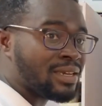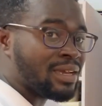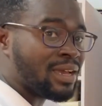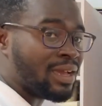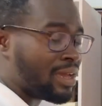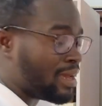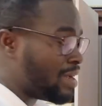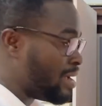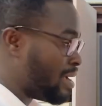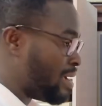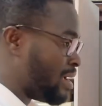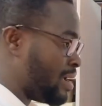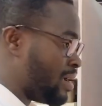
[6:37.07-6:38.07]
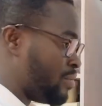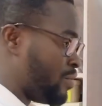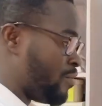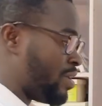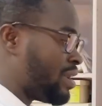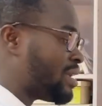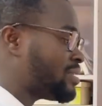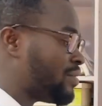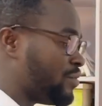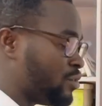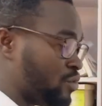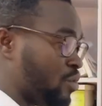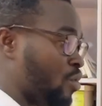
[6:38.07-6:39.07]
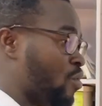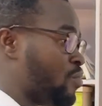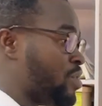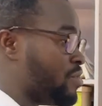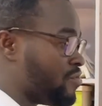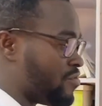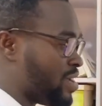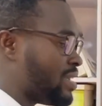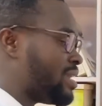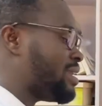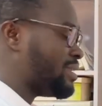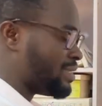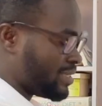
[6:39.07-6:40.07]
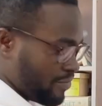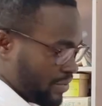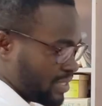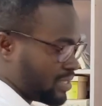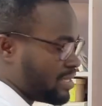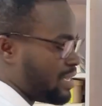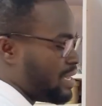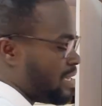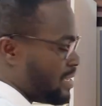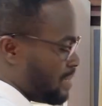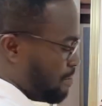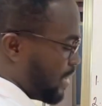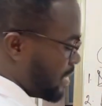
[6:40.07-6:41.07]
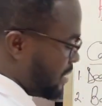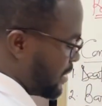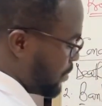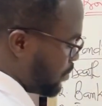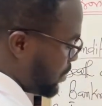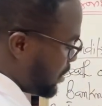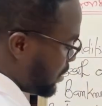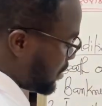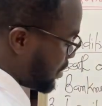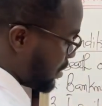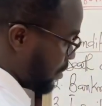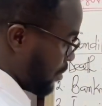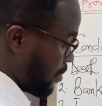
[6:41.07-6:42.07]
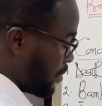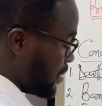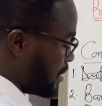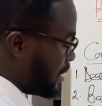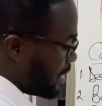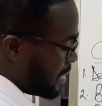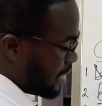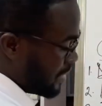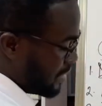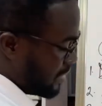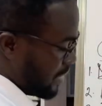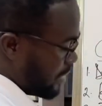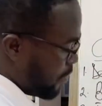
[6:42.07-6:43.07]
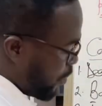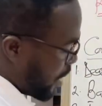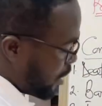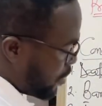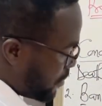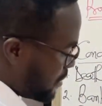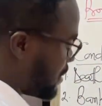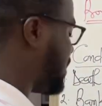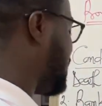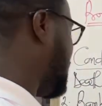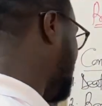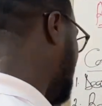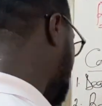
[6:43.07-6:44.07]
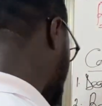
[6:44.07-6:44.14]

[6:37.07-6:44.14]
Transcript: We render service to, or we render the service, but they wouldn't, or they were not in the